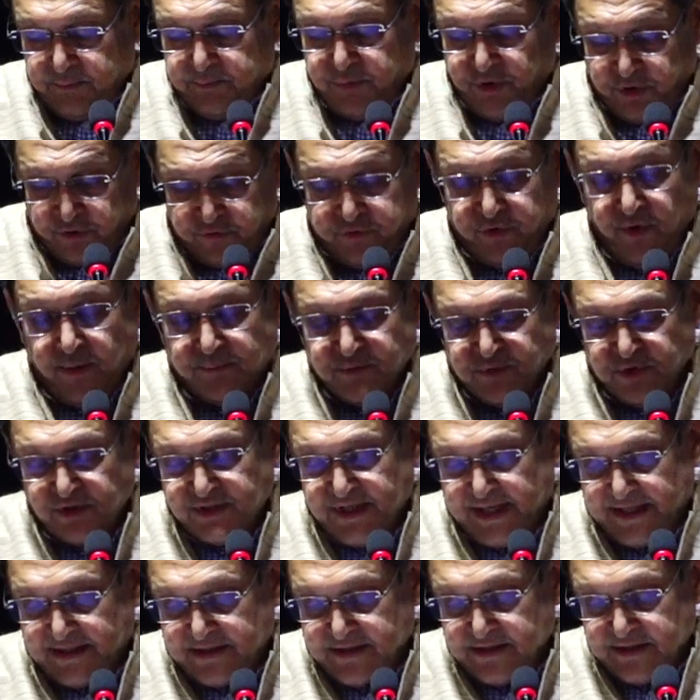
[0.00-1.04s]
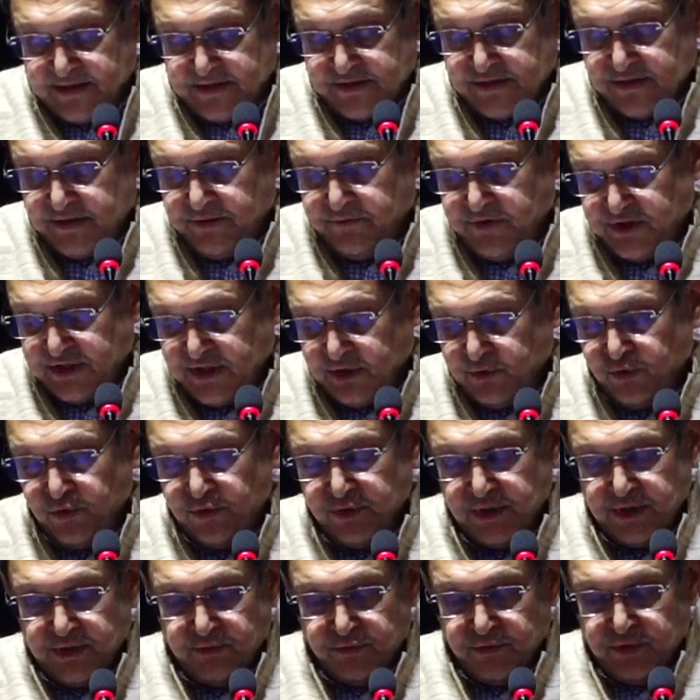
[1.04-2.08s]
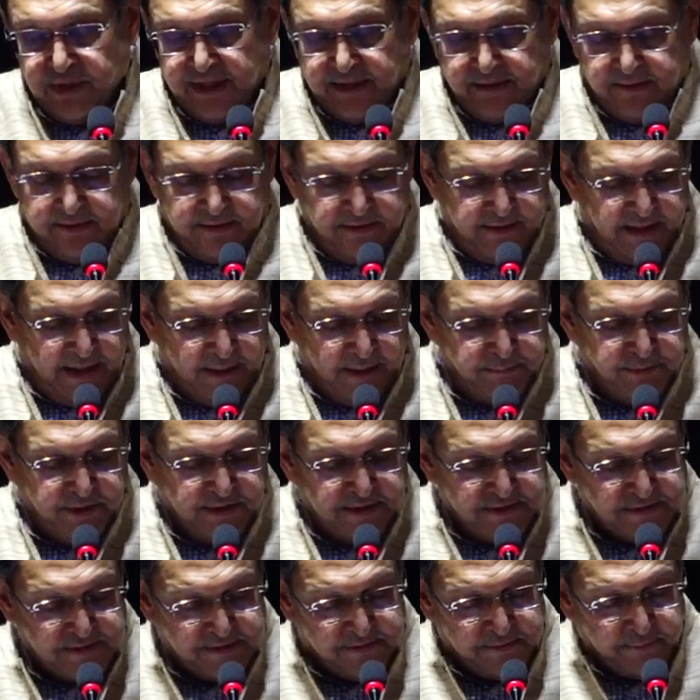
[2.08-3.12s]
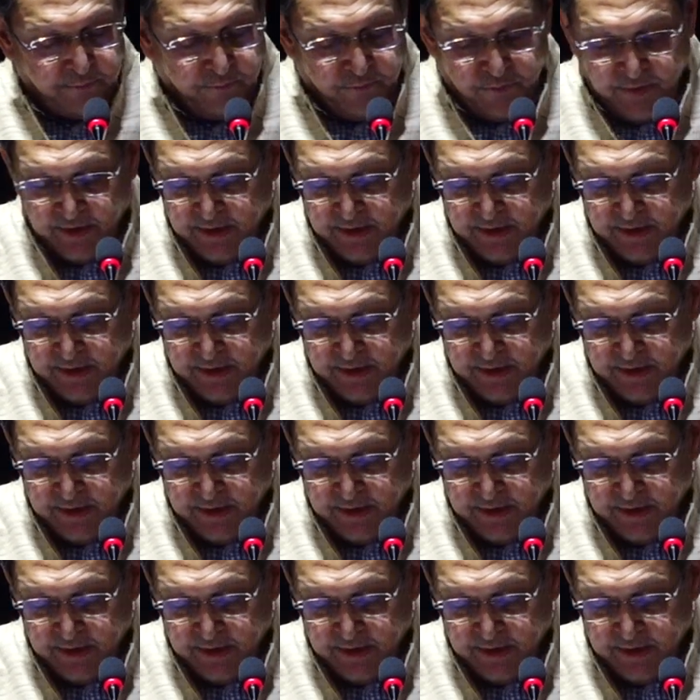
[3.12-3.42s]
perform those actions which are going to give you that happiness.